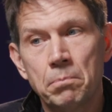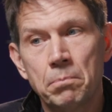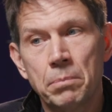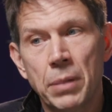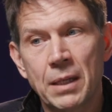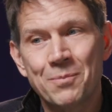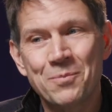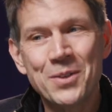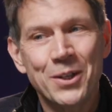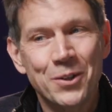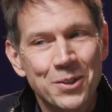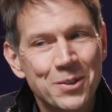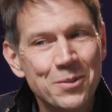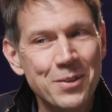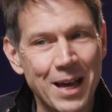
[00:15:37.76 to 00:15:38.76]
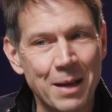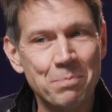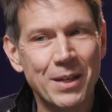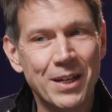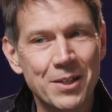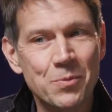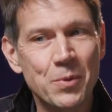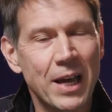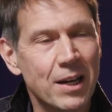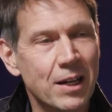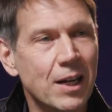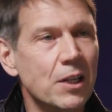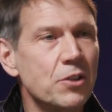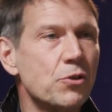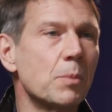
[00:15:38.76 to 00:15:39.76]
but we could do that because we had a
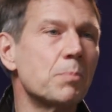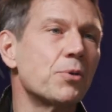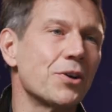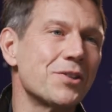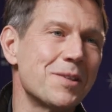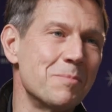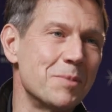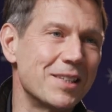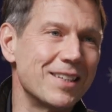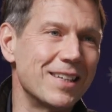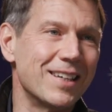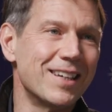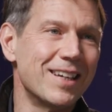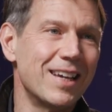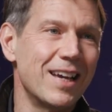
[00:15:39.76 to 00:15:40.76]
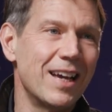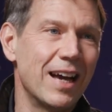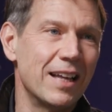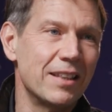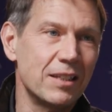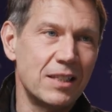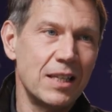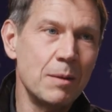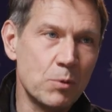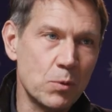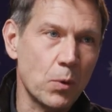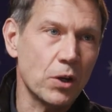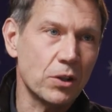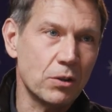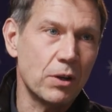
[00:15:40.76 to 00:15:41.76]
cultural proximity, and the teams
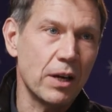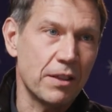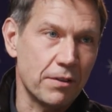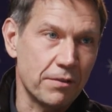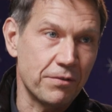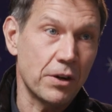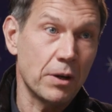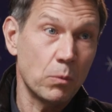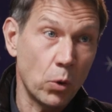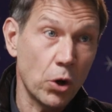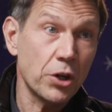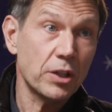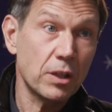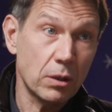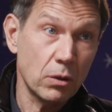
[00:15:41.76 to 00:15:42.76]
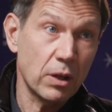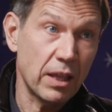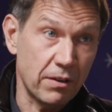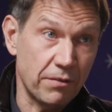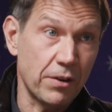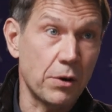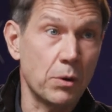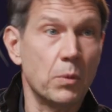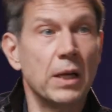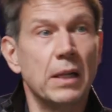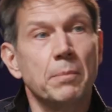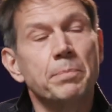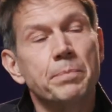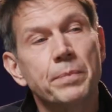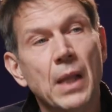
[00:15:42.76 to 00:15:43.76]
worked together very well,
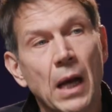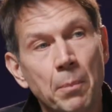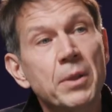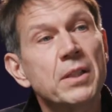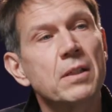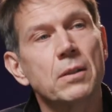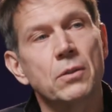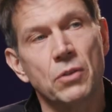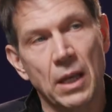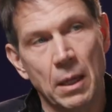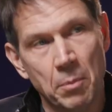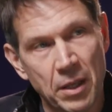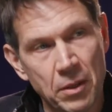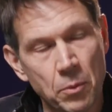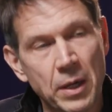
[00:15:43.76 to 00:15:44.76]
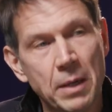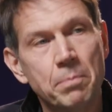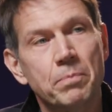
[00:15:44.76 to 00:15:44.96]
up until today, by the way.